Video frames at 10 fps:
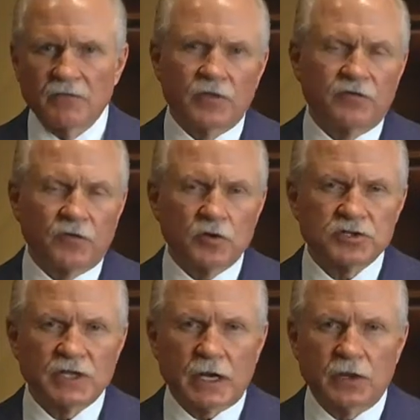for the
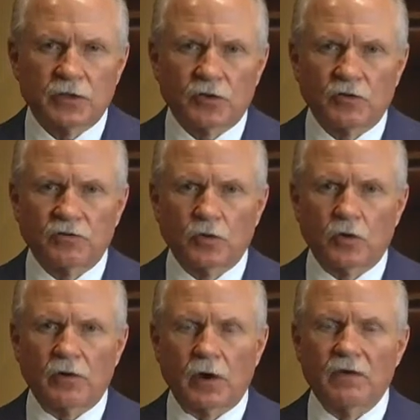first, second, and third
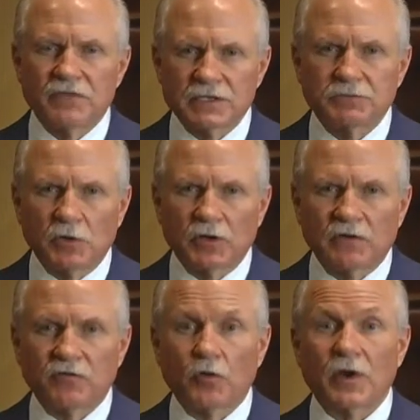floor of this
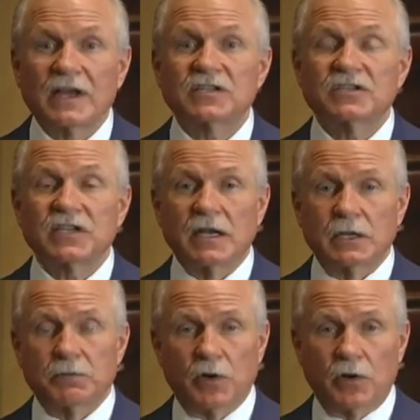building for an
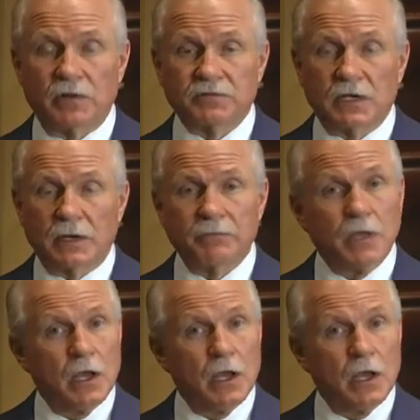extended period of time.